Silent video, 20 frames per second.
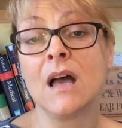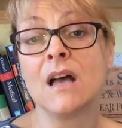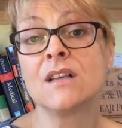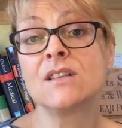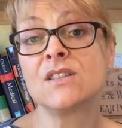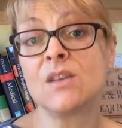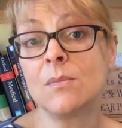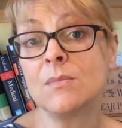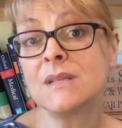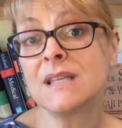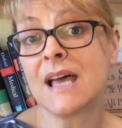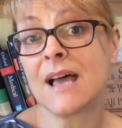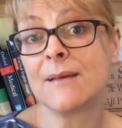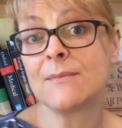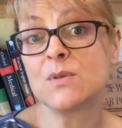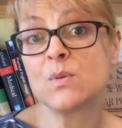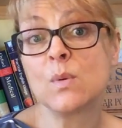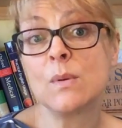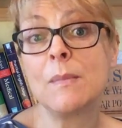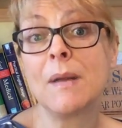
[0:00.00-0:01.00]

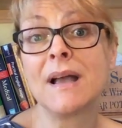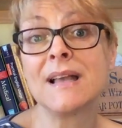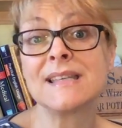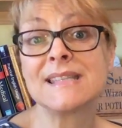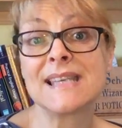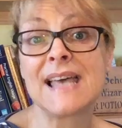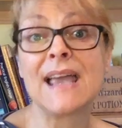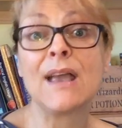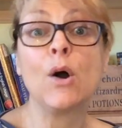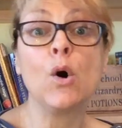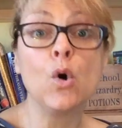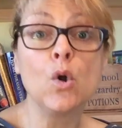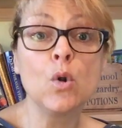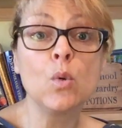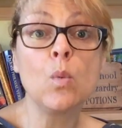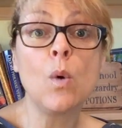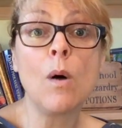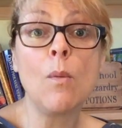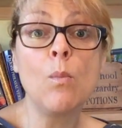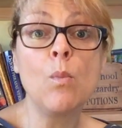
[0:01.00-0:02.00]
Sometimes we might say all
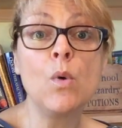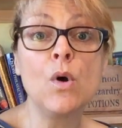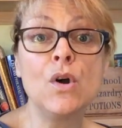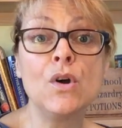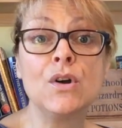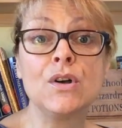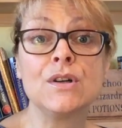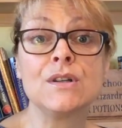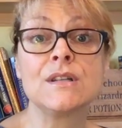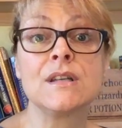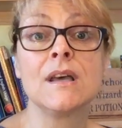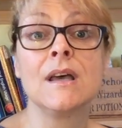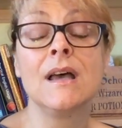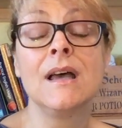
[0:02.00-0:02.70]
one word